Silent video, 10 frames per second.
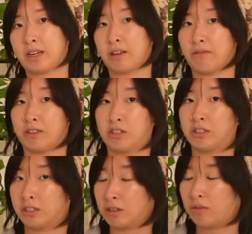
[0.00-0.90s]
and
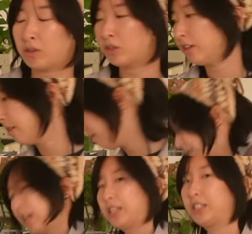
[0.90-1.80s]
conventions in the future.
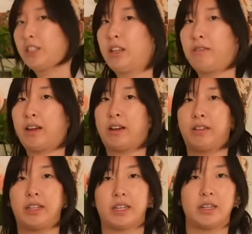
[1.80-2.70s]
I just love how
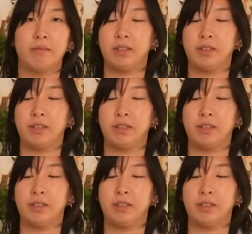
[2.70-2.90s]
they come